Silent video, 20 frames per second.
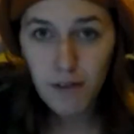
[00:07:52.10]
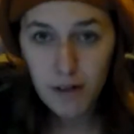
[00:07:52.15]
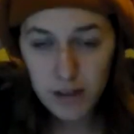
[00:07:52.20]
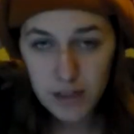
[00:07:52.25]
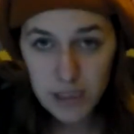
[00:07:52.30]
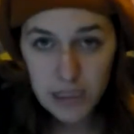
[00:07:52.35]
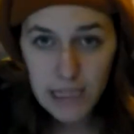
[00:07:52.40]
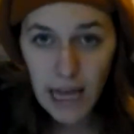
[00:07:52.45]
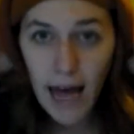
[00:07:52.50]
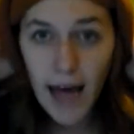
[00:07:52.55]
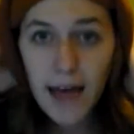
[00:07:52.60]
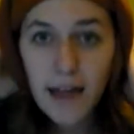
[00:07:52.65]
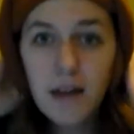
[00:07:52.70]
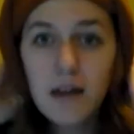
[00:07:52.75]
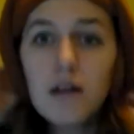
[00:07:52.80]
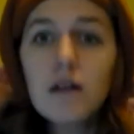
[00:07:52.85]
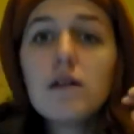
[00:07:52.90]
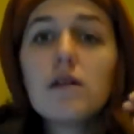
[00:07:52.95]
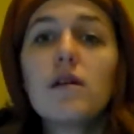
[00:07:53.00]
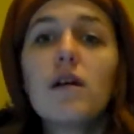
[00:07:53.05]
for
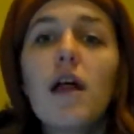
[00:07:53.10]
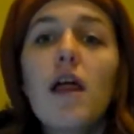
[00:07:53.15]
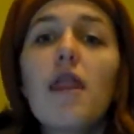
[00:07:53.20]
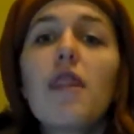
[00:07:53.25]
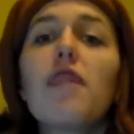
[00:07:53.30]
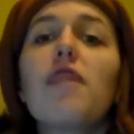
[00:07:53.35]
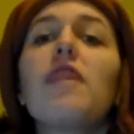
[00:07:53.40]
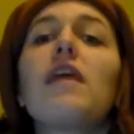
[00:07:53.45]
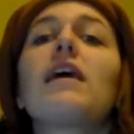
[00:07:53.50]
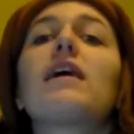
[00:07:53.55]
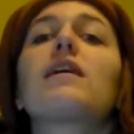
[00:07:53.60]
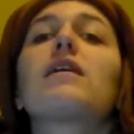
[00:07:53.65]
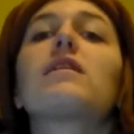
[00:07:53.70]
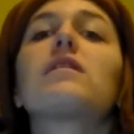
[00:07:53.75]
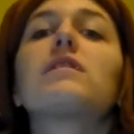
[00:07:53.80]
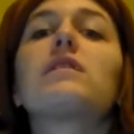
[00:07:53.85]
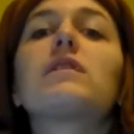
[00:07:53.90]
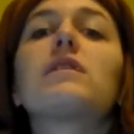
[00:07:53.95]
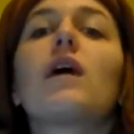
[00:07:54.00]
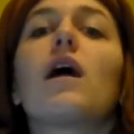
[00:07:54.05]
said
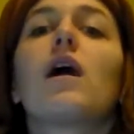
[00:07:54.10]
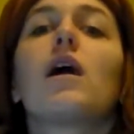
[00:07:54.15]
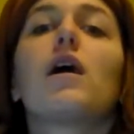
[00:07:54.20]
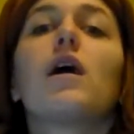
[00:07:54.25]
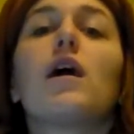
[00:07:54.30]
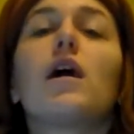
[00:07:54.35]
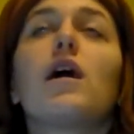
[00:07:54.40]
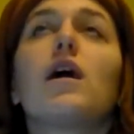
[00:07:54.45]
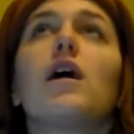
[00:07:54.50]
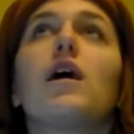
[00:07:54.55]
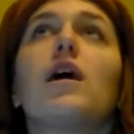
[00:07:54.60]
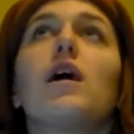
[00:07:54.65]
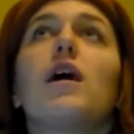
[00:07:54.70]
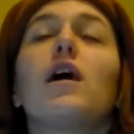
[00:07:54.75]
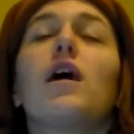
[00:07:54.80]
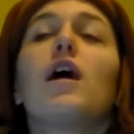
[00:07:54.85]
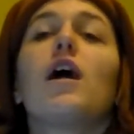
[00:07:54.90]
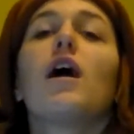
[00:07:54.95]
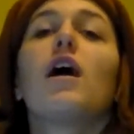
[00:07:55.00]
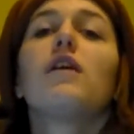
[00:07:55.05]
things.
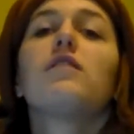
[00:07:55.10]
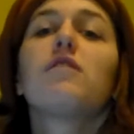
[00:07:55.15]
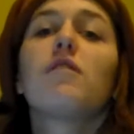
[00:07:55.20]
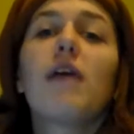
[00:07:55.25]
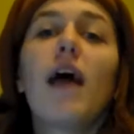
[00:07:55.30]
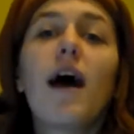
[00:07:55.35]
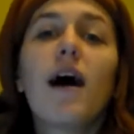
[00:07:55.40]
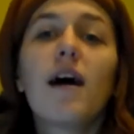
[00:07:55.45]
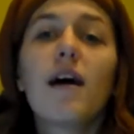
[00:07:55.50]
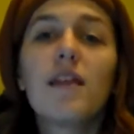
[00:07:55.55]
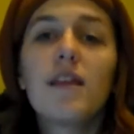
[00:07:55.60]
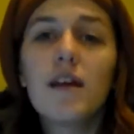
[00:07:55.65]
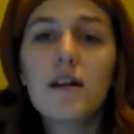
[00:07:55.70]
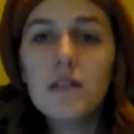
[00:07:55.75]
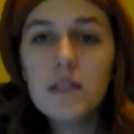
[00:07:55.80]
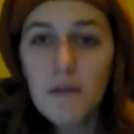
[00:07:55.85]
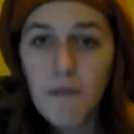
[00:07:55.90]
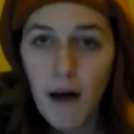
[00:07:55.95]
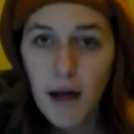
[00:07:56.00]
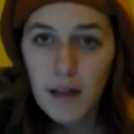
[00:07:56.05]
So yeah,
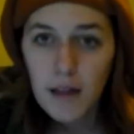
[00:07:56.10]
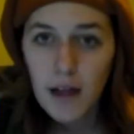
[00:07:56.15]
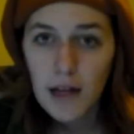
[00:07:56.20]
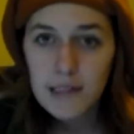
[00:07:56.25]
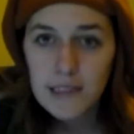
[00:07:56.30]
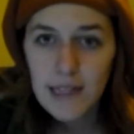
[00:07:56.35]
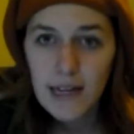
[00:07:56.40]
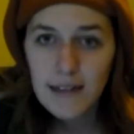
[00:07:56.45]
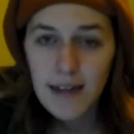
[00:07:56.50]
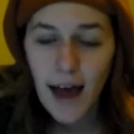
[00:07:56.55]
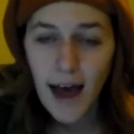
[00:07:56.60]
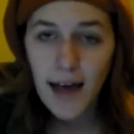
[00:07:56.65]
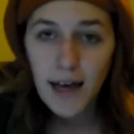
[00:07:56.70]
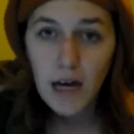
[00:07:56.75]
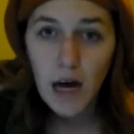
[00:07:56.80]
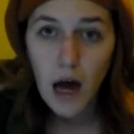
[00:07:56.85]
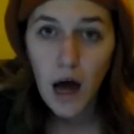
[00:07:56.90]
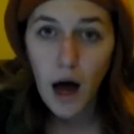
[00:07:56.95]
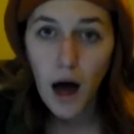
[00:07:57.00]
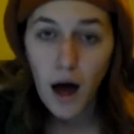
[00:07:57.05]
there's the Valentine's Day tag.
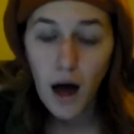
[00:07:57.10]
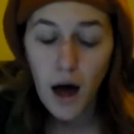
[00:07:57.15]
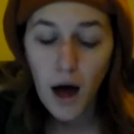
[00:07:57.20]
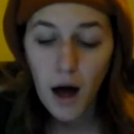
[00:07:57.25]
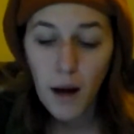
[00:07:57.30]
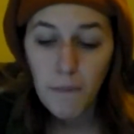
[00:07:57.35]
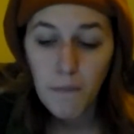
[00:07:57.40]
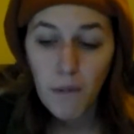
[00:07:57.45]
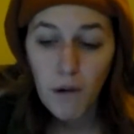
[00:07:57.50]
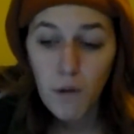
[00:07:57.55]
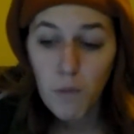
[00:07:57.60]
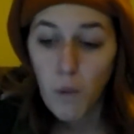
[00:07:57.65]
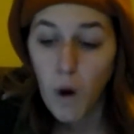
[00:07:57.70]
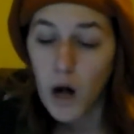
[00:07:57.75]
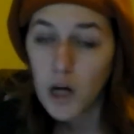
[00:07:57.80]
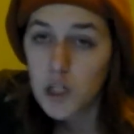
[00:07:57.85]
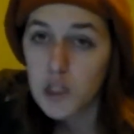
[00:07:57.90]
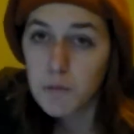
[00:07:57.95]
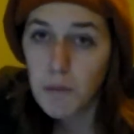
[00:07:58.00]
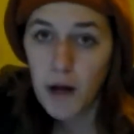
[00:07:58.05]
Um,
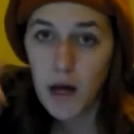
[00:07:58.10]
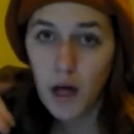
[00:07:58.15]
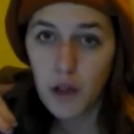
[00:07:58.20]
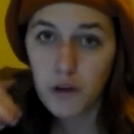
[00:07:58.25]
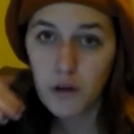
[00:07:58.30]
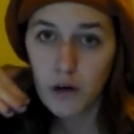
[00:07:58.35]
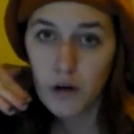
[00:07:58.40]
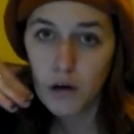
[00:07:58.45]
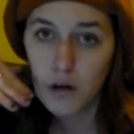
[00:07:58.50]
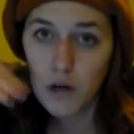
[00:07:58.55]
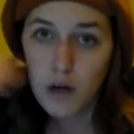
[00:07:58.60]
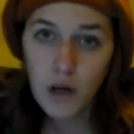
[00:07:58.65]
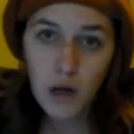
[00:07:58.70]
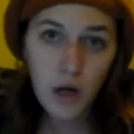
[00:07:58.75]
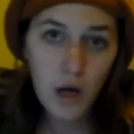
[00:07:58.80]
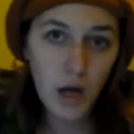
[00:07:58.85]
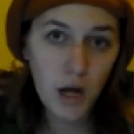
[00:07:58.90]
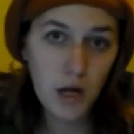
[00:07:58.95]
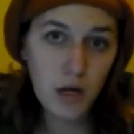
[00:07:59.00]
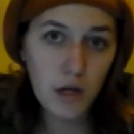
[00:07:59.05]
watch my other
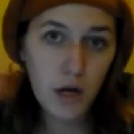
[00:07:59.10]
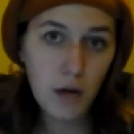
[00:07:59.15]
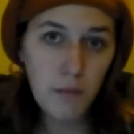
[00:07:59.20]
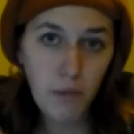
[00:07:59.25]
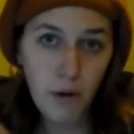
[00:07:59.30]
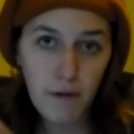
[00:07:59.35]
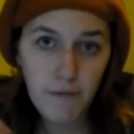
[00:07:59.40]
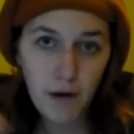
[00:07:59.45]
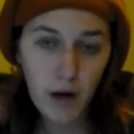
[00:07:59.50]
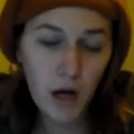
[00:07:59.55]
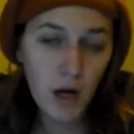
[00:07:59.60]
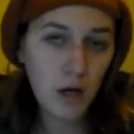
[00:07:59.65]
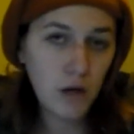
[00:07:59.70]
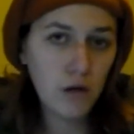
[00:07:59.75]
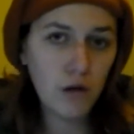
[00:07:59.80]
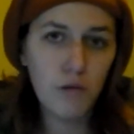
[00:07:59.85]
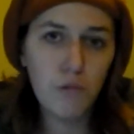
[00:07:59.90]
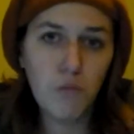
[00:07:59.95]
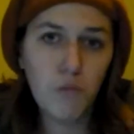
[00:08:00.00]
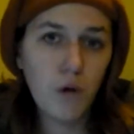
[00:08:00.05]

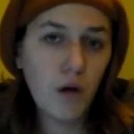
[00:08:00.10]
anti-boyfriend or